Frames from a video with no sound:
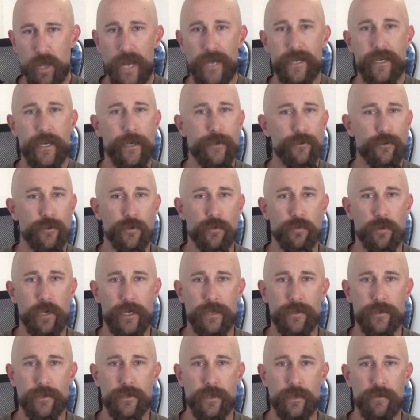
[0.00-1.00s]
Angels when I
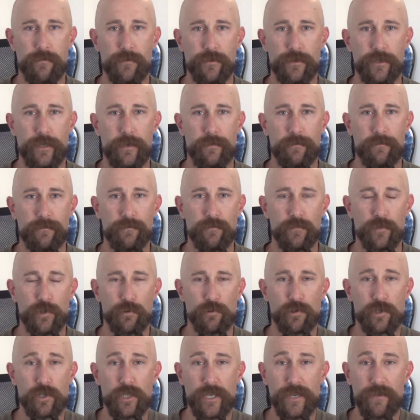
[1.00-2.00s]
discovered them. So
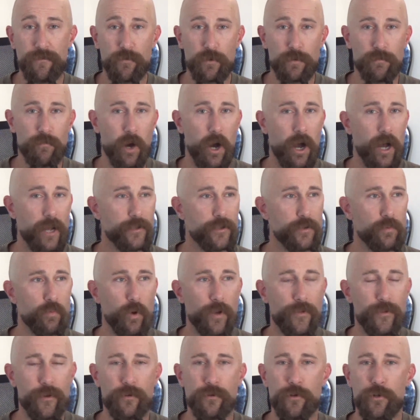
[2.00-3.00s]
Sleaford Mods,
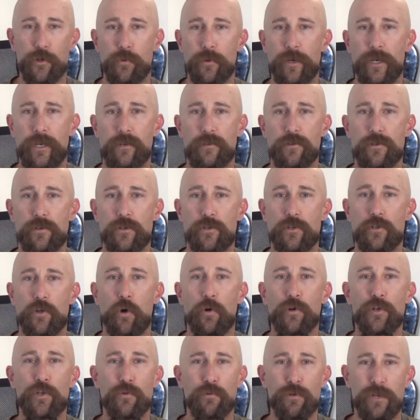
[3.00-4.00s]
what they're doing, so
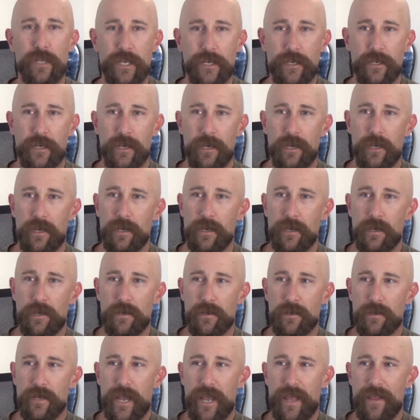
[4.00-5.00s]
unique.
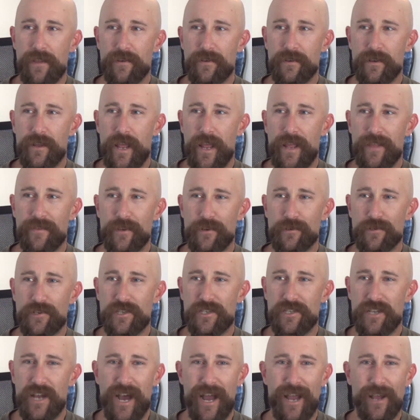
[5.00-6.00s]
And and their
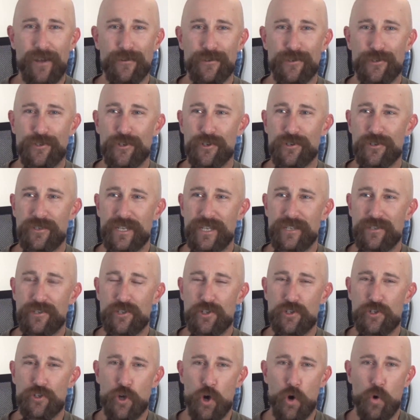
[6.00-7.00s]
style is just it's
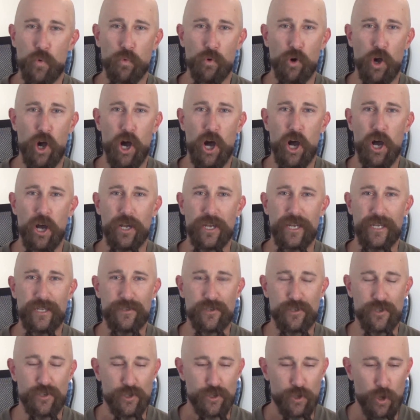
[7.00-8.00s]
so raw, it's
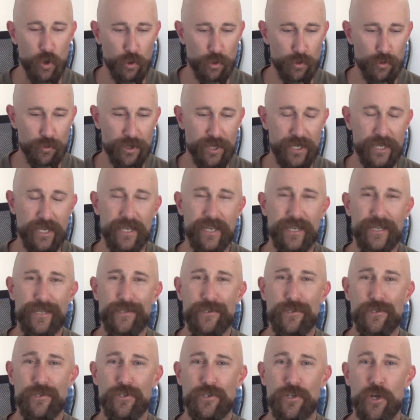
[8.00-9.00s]
so gritty, it's
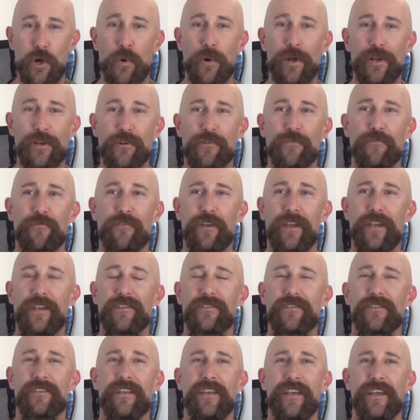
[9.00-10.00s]
so in your
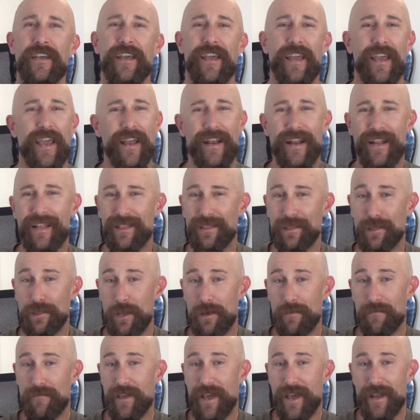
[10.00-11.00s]
face. And I
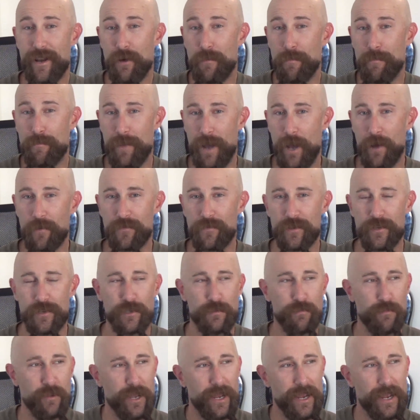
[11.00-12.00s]
love that about this
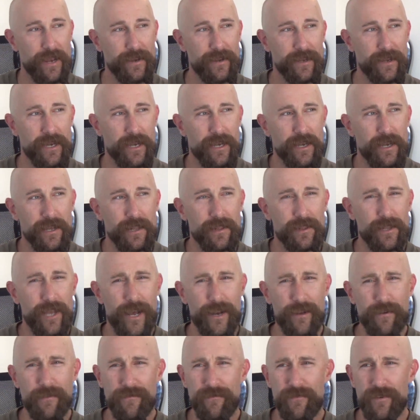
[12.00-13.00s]
band. A lot
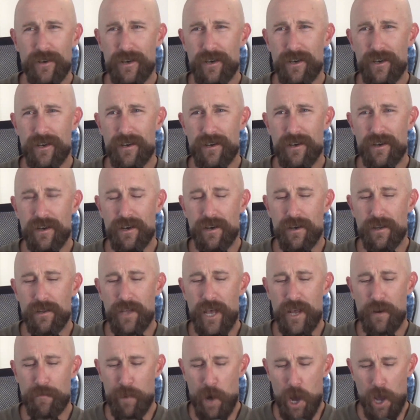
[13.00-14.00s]
of uh, a
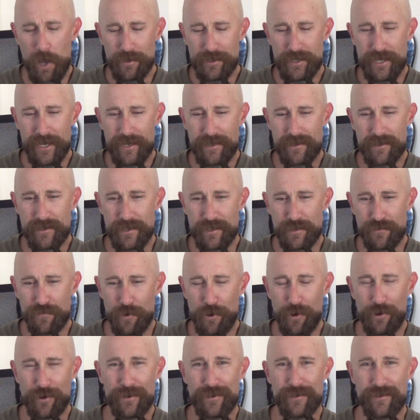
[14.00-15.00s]
lot of politics as
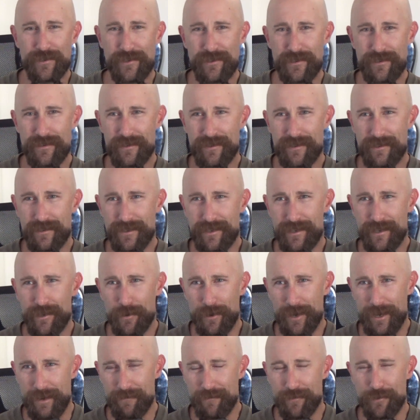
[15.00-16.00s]
far as you know
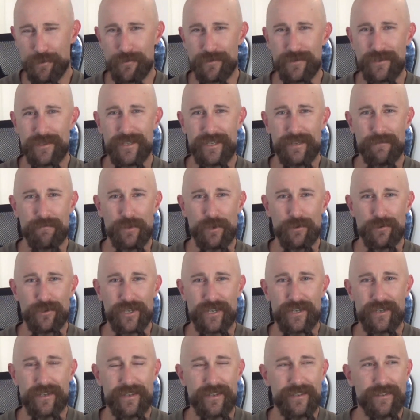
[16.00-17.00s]
influence in
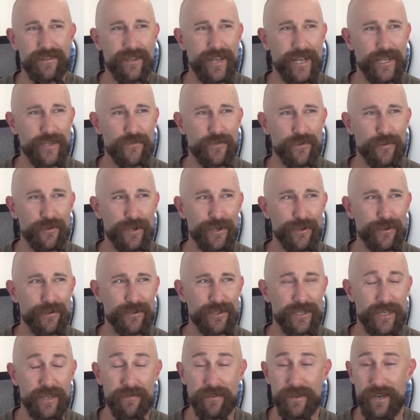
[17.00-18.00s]
music in the last few years,
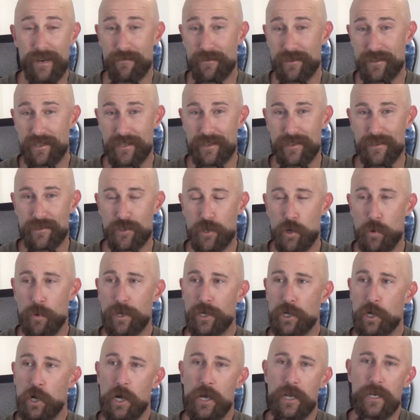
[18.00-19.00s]
given everything that's going
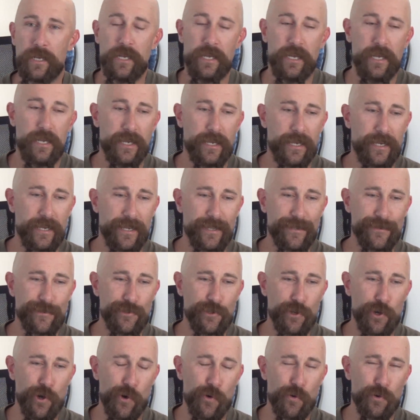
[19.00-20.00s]
on. And
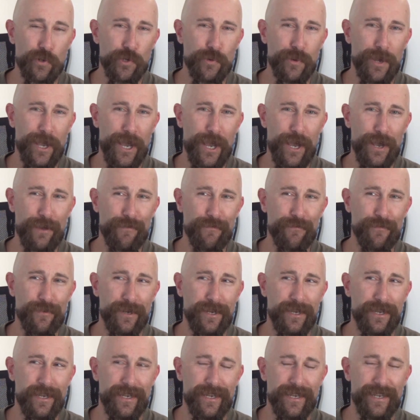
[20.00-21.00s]
so you have
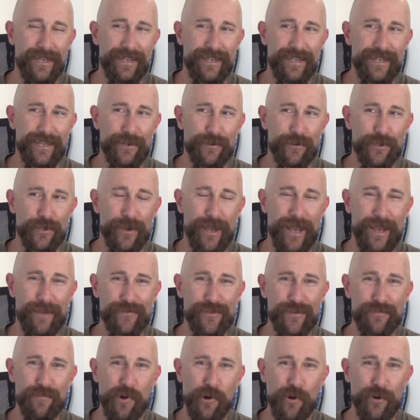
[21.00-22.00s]
you know, you have
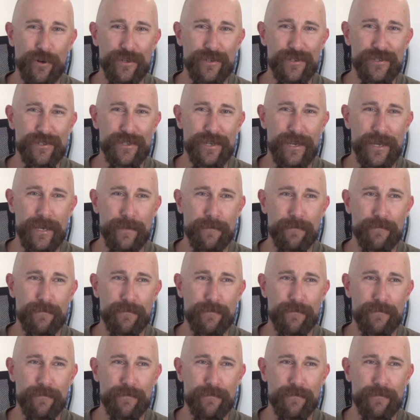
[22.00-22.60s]
some artists that